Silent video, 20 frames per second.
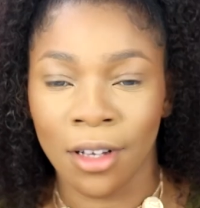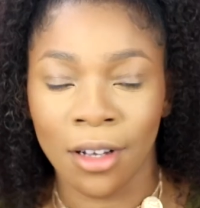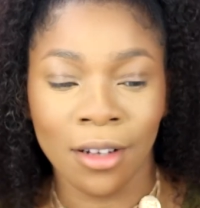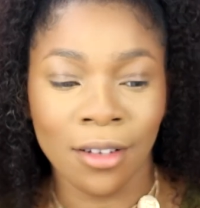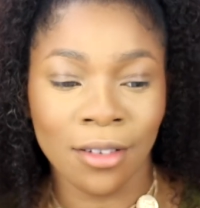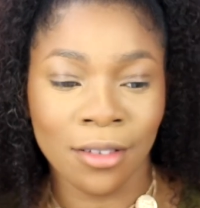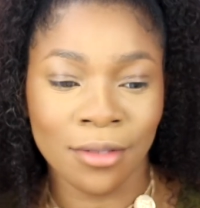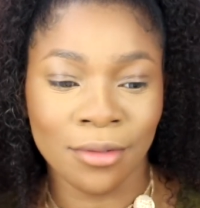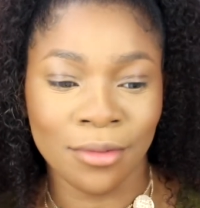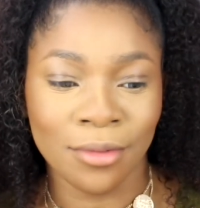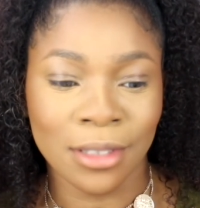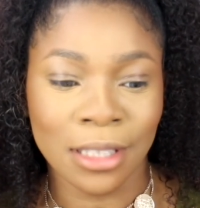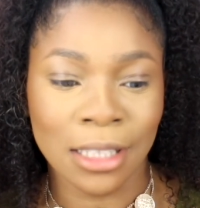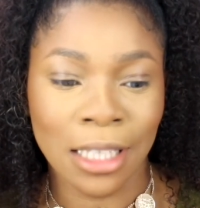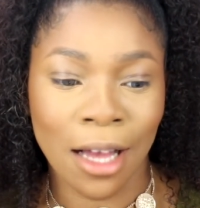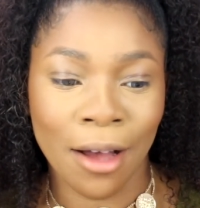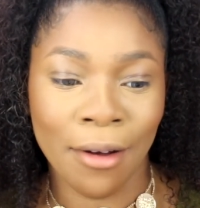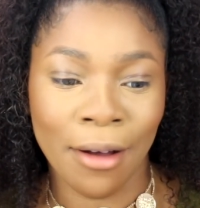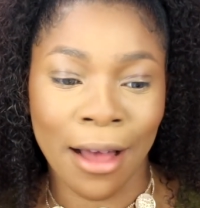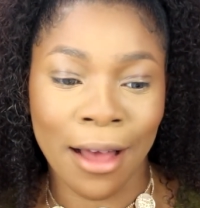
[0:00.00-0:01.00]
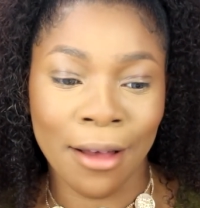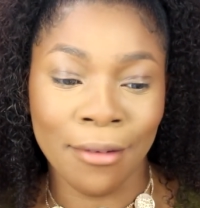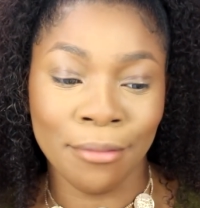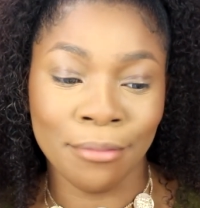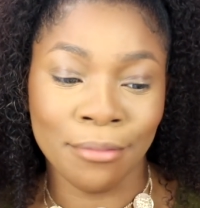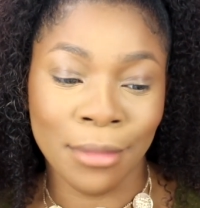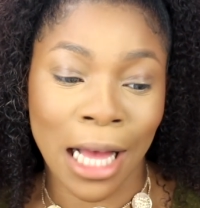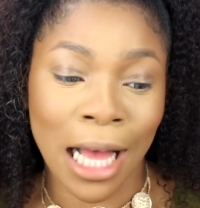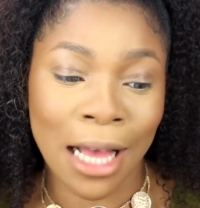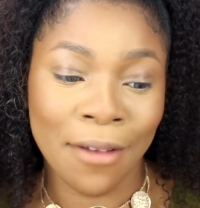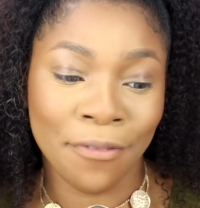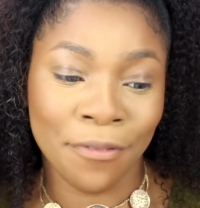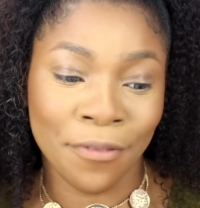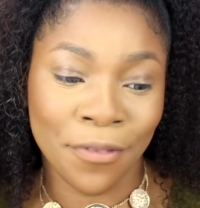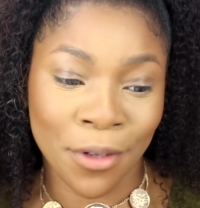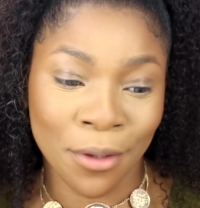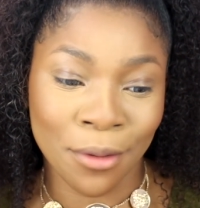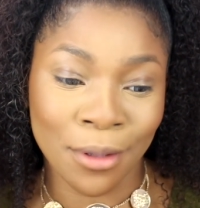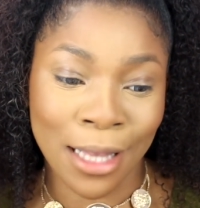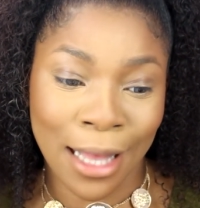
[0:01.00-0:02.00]
So now I
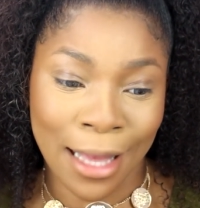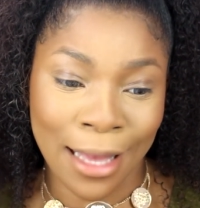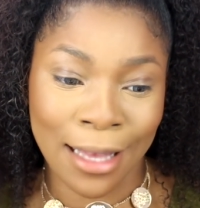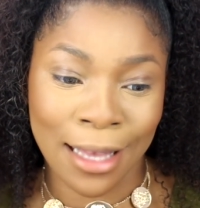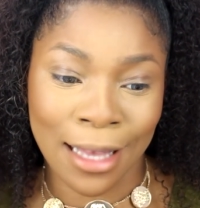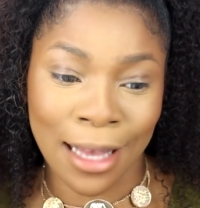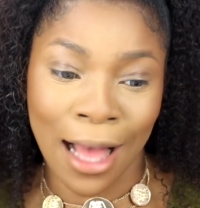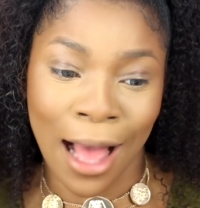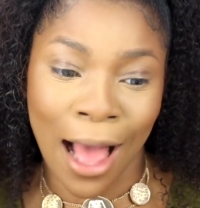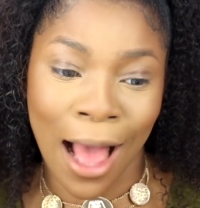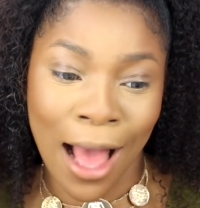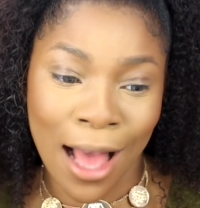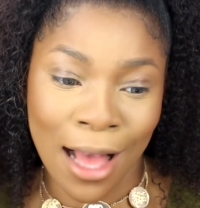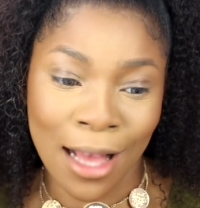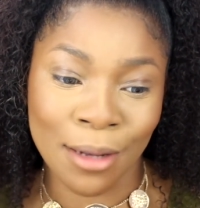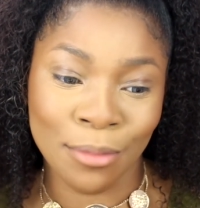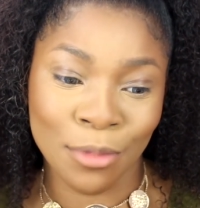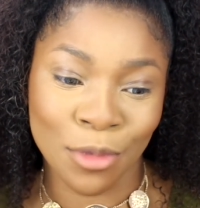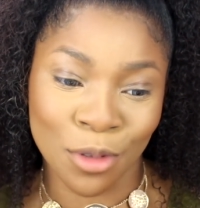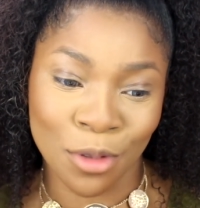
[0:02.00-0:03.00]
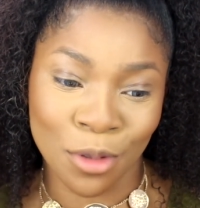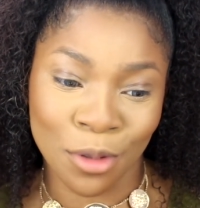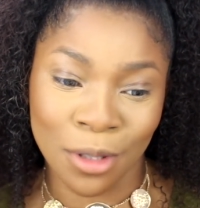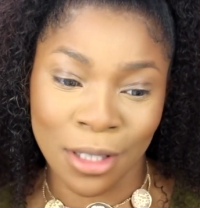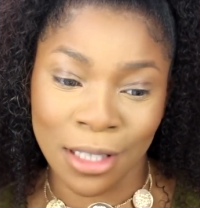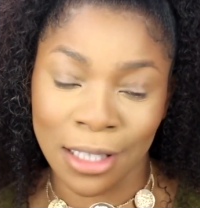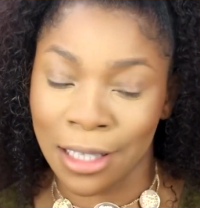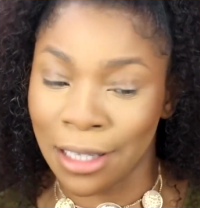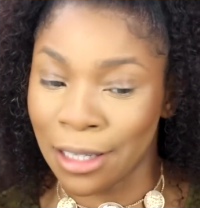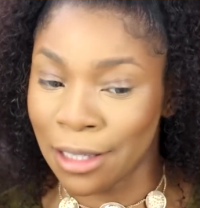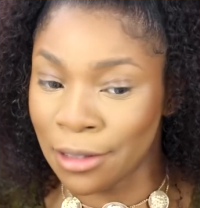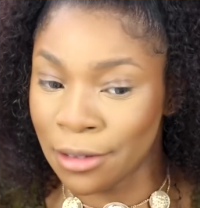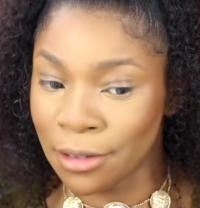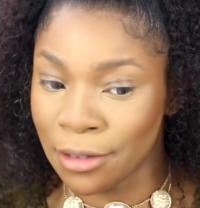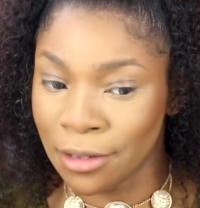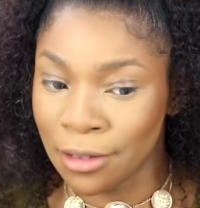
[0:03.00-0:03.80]
feel like I'm a great again.